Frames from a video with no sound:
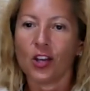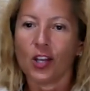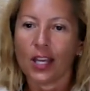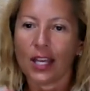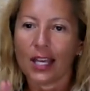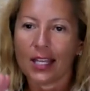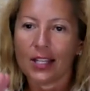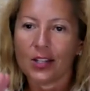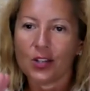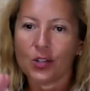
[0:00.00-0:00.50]

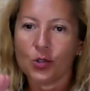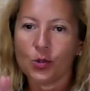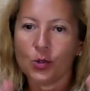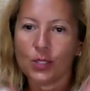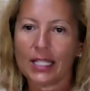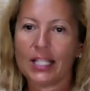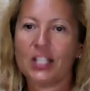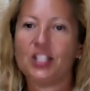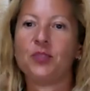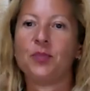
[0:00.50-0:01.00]
and you'll
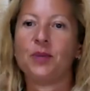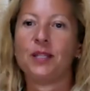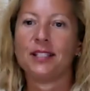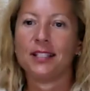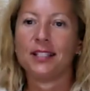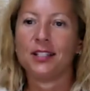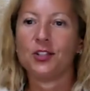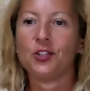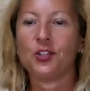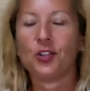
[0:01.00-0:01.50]
each be
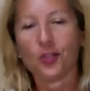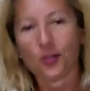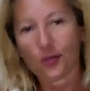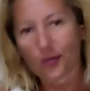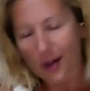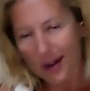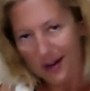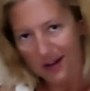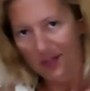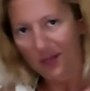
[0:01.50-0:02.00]
sitting to the
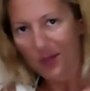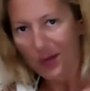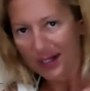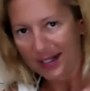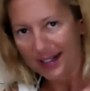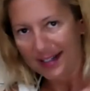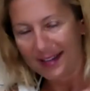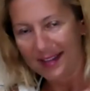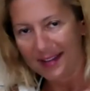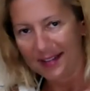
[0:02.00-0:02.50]
right of one
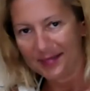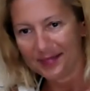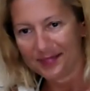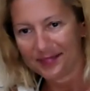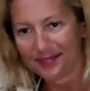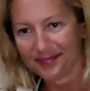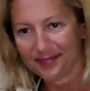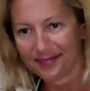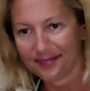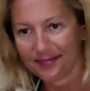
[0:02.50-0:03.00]
another.
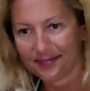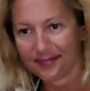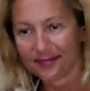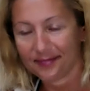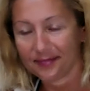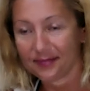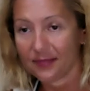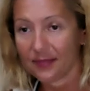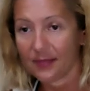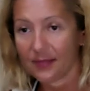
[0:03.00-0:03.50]

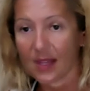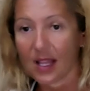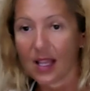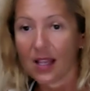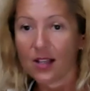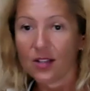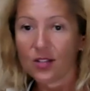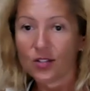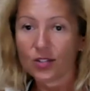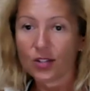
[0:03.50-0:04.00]

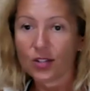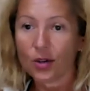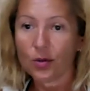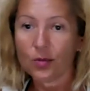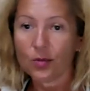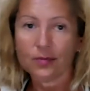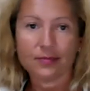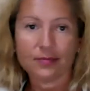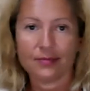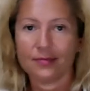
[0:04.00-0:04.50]
So
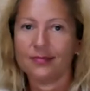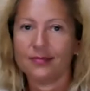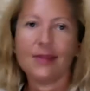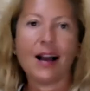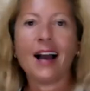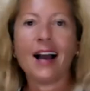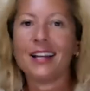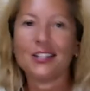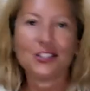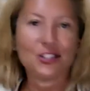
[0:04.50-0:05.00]

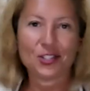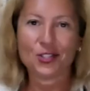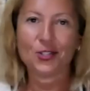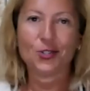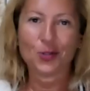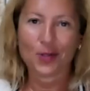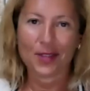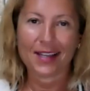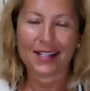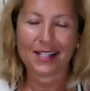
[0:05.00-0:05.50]
I just
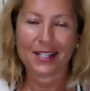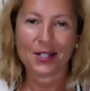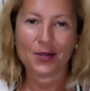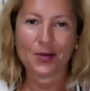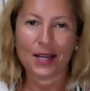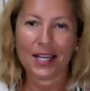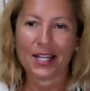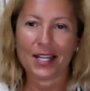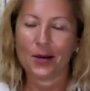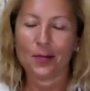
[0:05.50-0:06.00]
do that
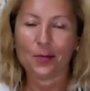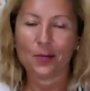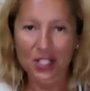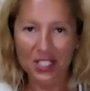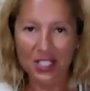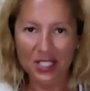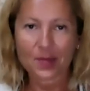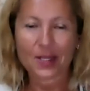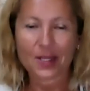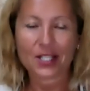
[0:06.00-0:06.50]
anyway. And I'm
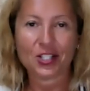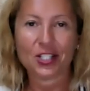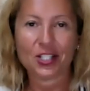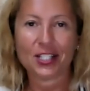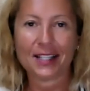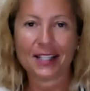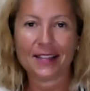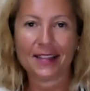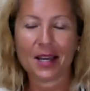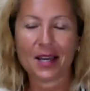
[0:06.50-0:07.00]
just
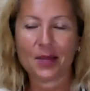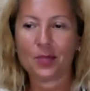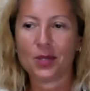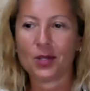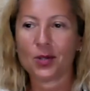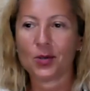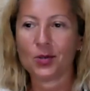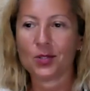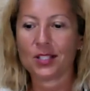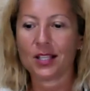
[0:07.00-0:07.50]
mentioning that
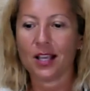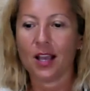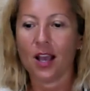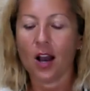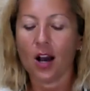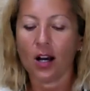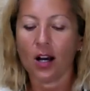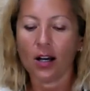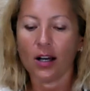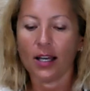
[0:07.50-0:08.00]
because
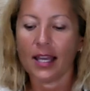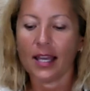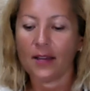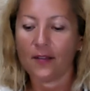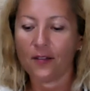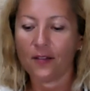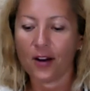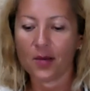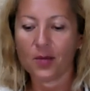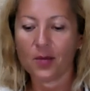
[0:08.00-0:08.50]
I
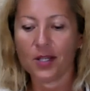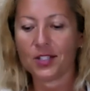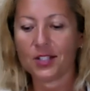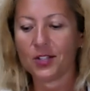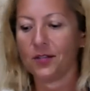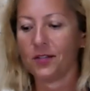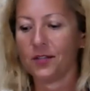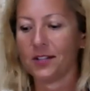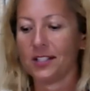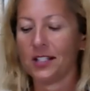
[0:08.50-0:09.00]
find
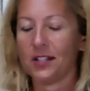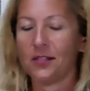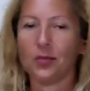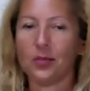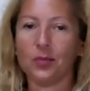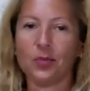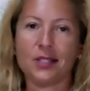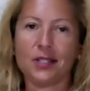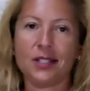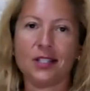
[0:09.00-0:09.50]
myself in different
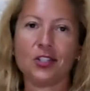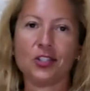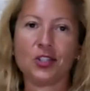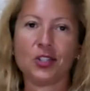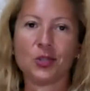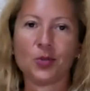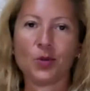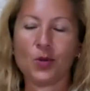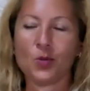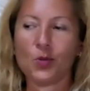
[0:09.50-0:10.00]
positions
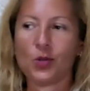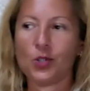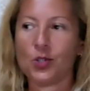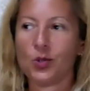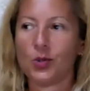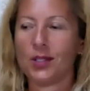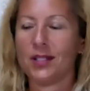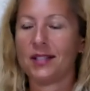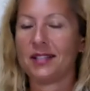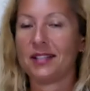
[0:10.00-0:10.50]
when we're
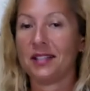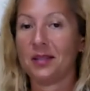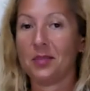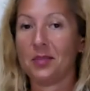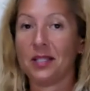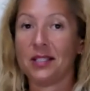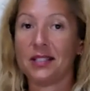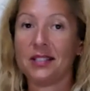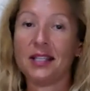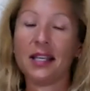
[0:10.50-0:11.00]
doing
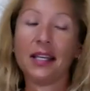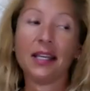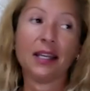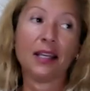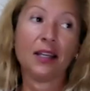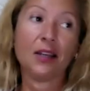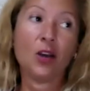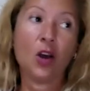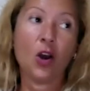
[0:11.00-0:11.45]
CBT